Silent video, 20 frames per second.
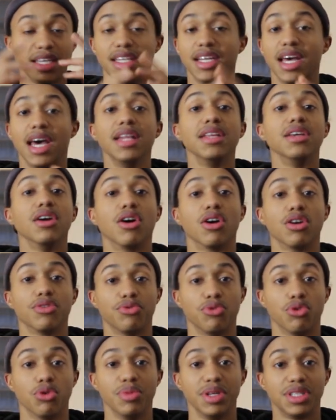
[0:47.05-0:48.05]
In any
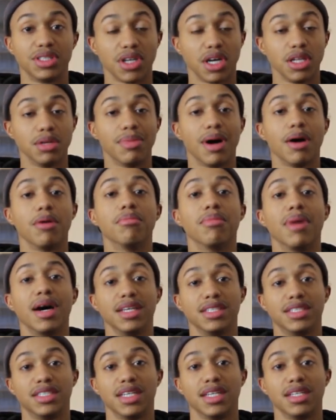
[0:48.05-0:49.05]
art form, it's all about
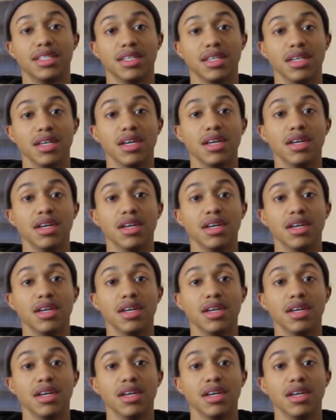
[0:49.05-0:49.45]
mindset.